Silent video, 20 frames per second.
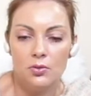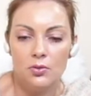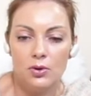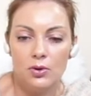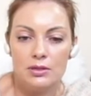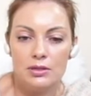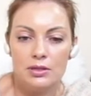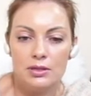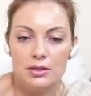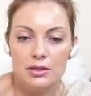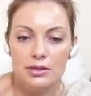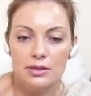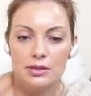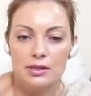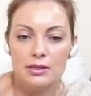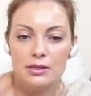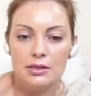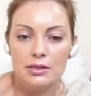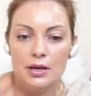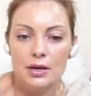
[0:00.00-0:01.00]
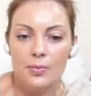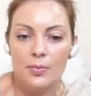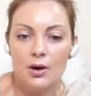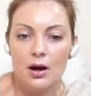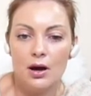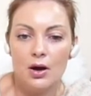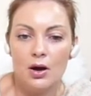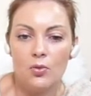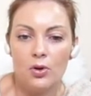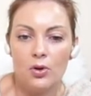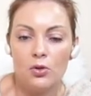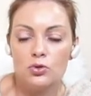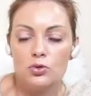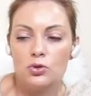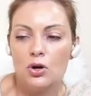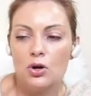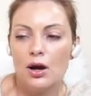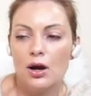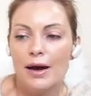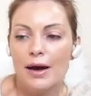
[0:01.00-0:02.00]
So once it's
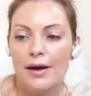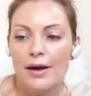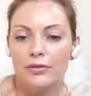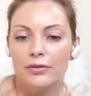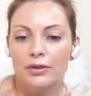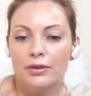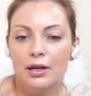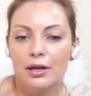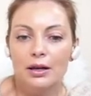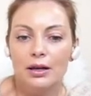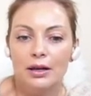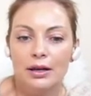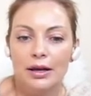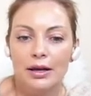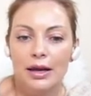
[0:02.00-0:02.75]
assembled, we also have the